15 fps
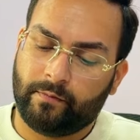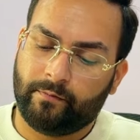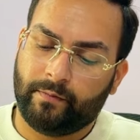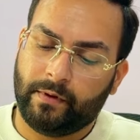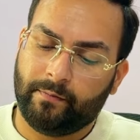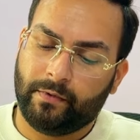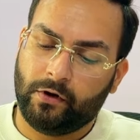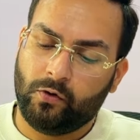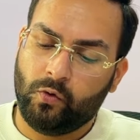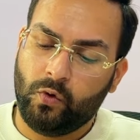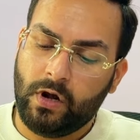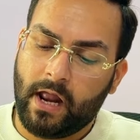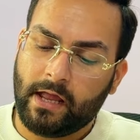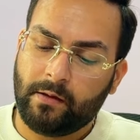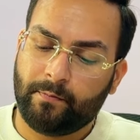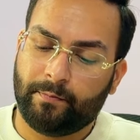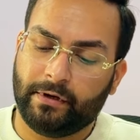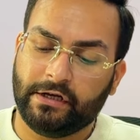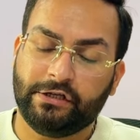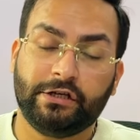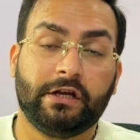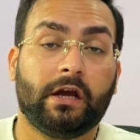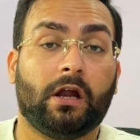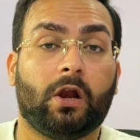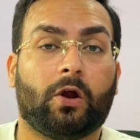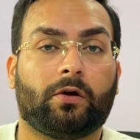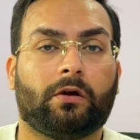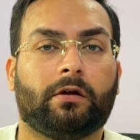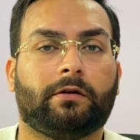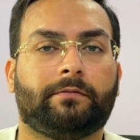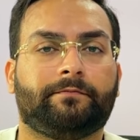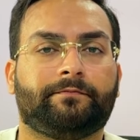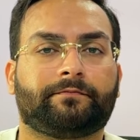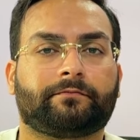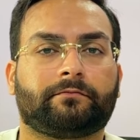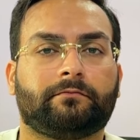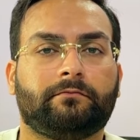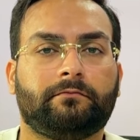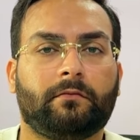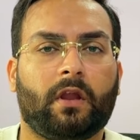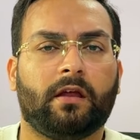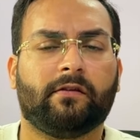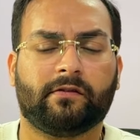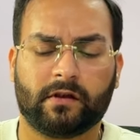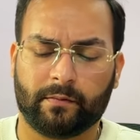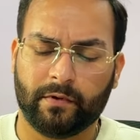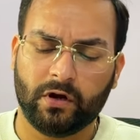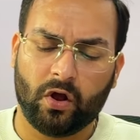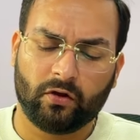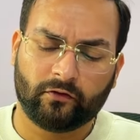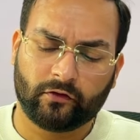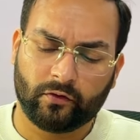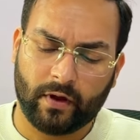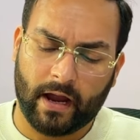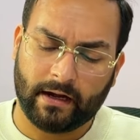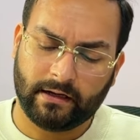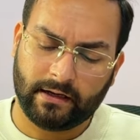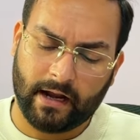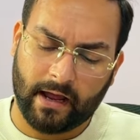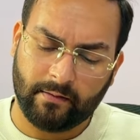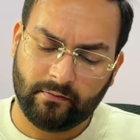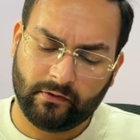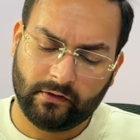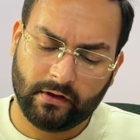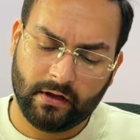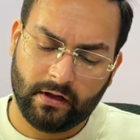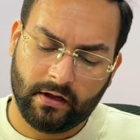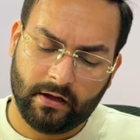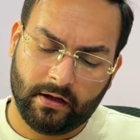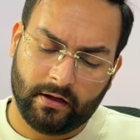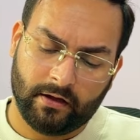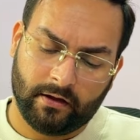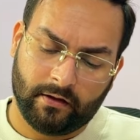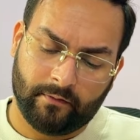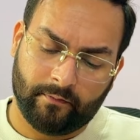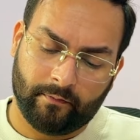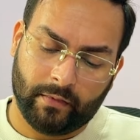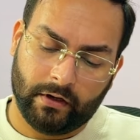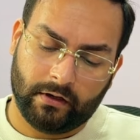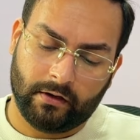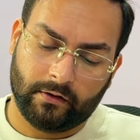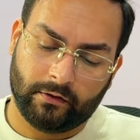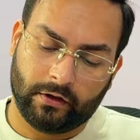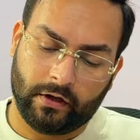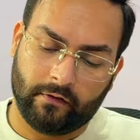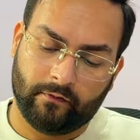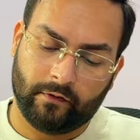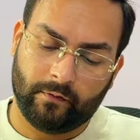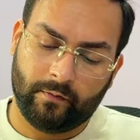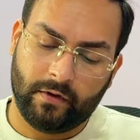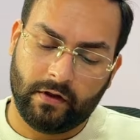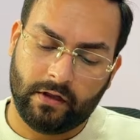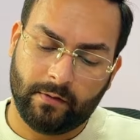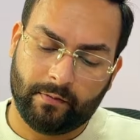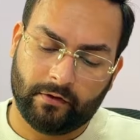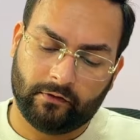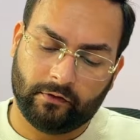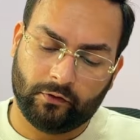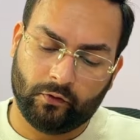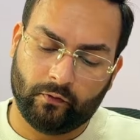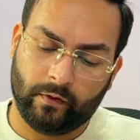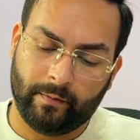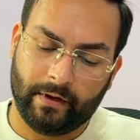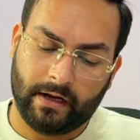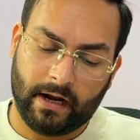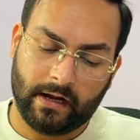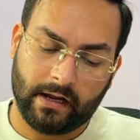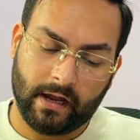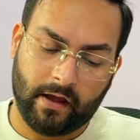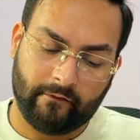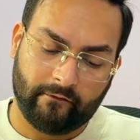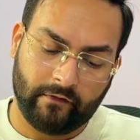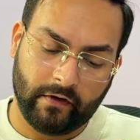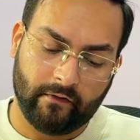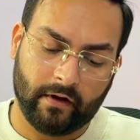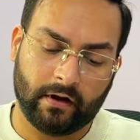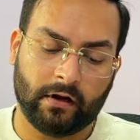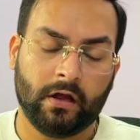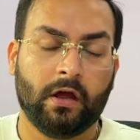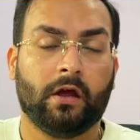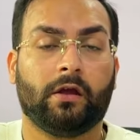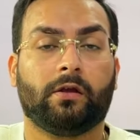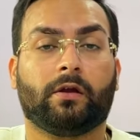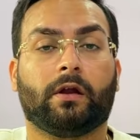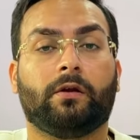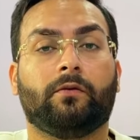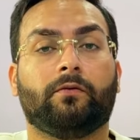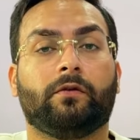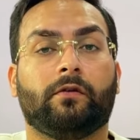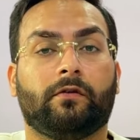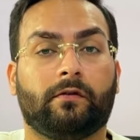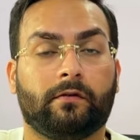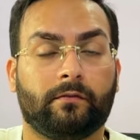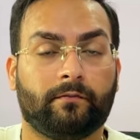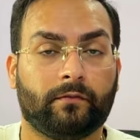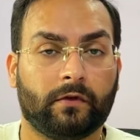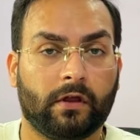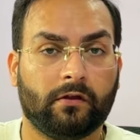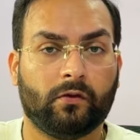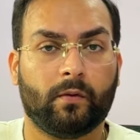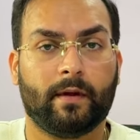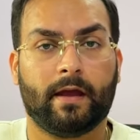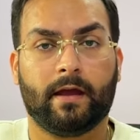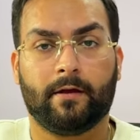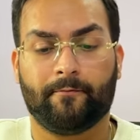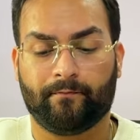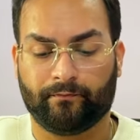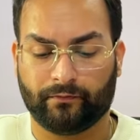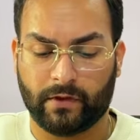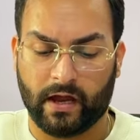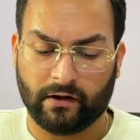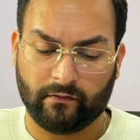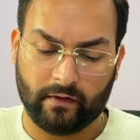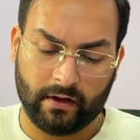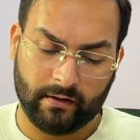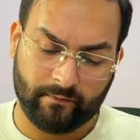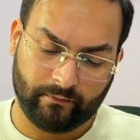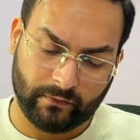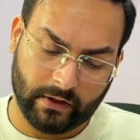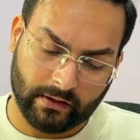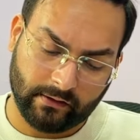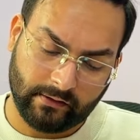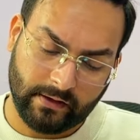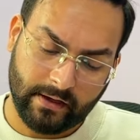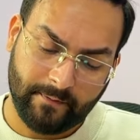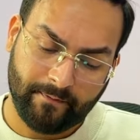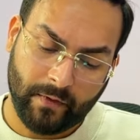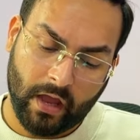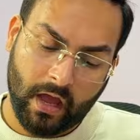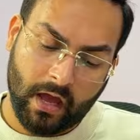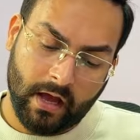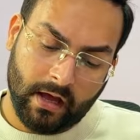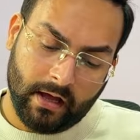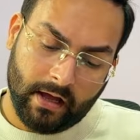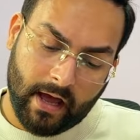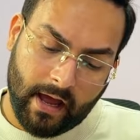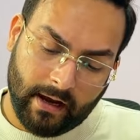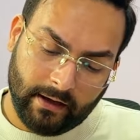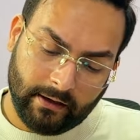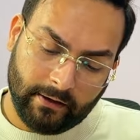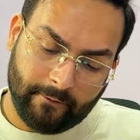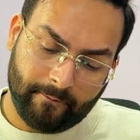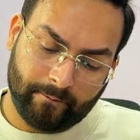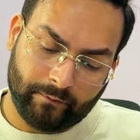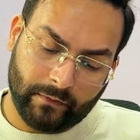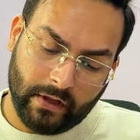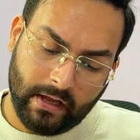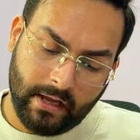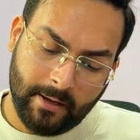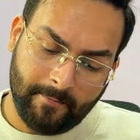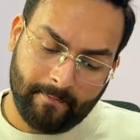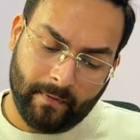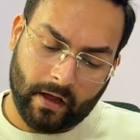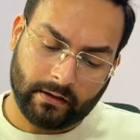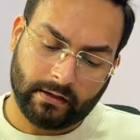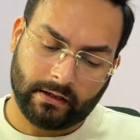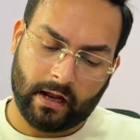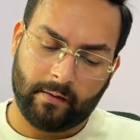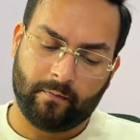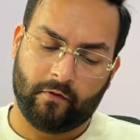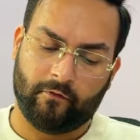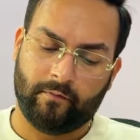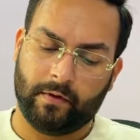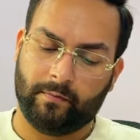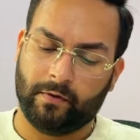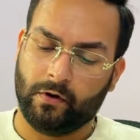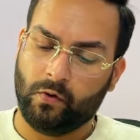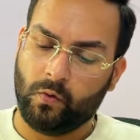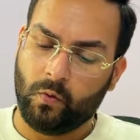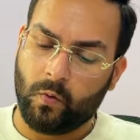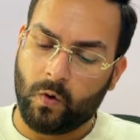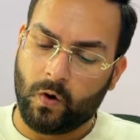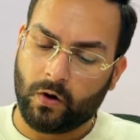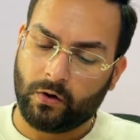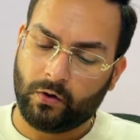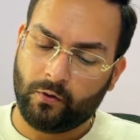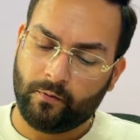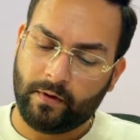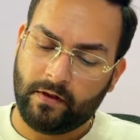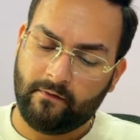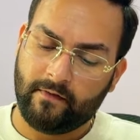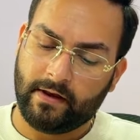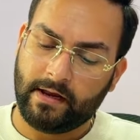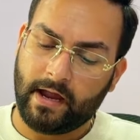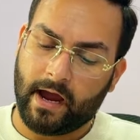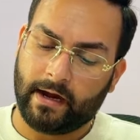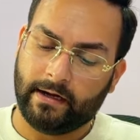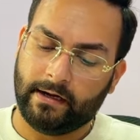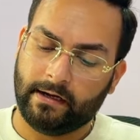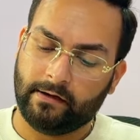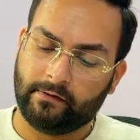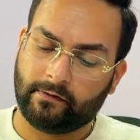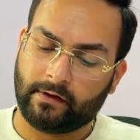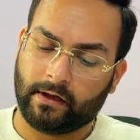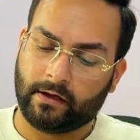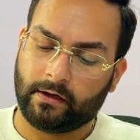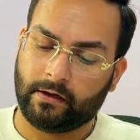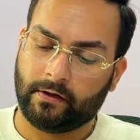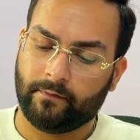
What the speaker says: people who like preaching a lot, stubborn also at times, but they would be the person who will be telling everyone you can do this way, that is there. And they are the type of people who want to be very idealistic.